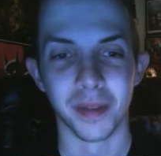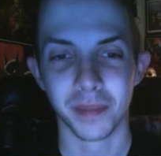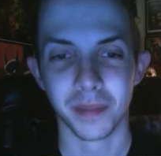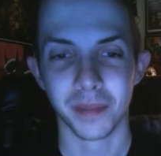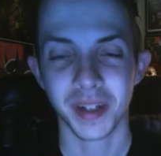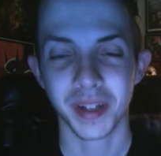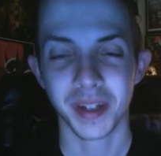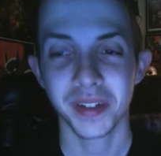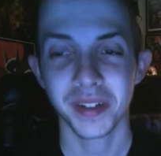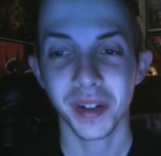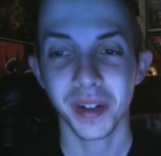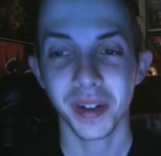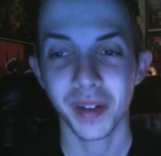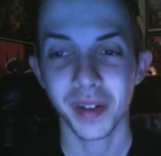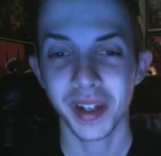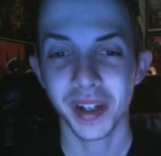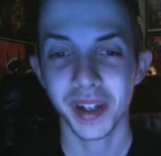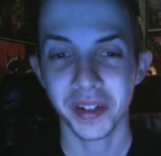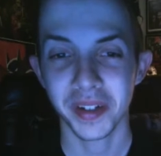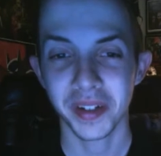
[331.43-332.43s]
basically
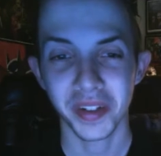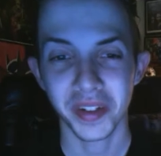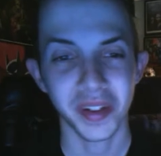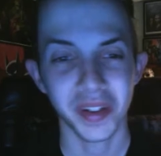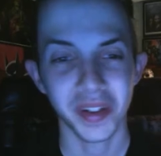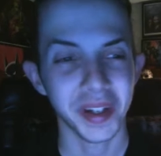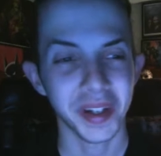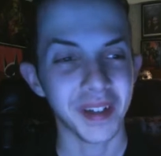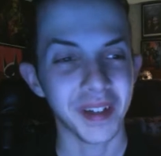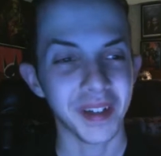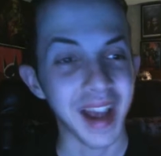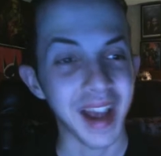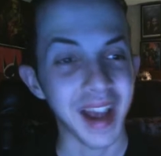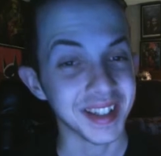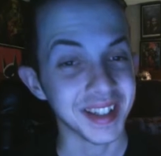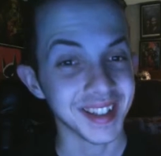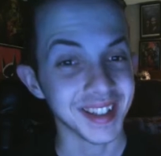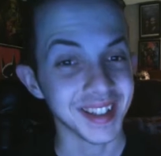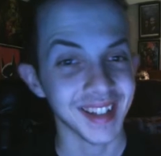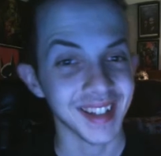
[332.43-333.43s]
going into,
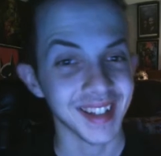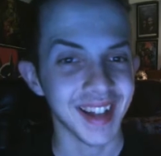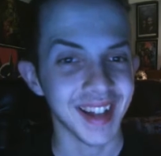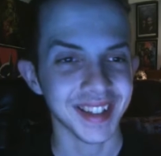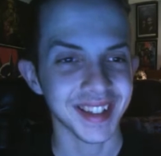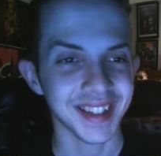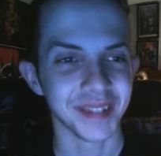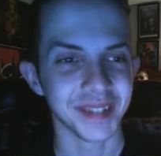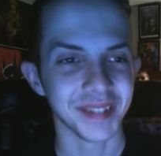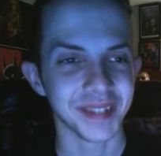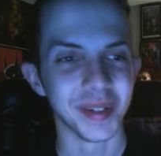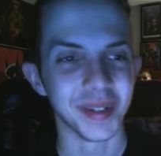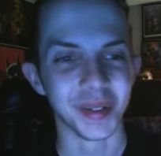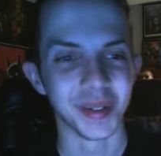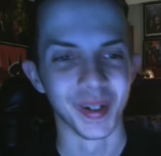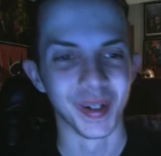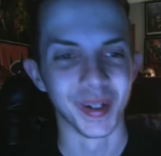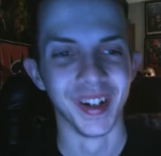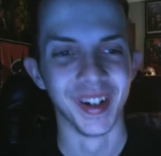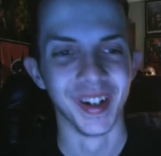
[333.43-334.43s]
ashy-slashy
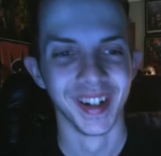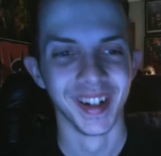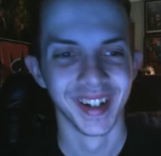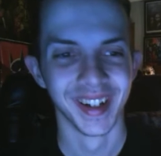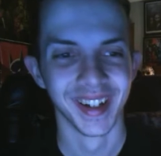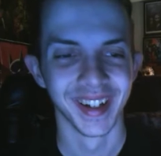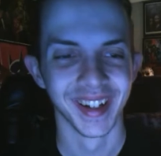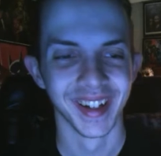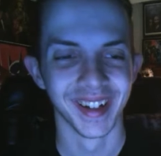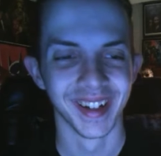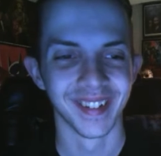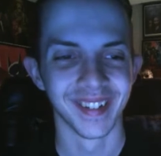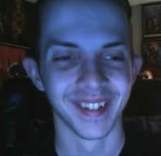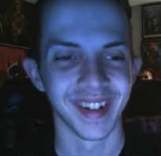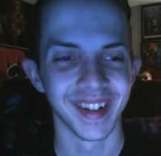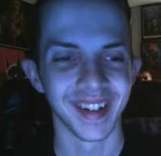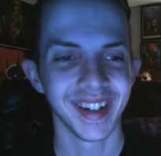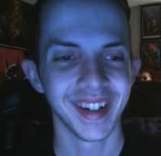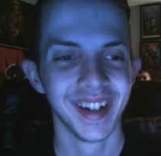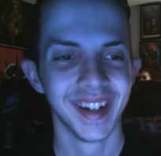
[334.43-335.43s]
mode,
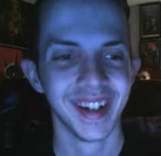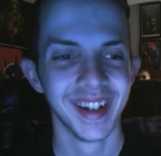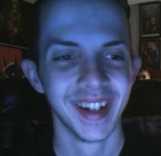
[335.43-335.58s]
right?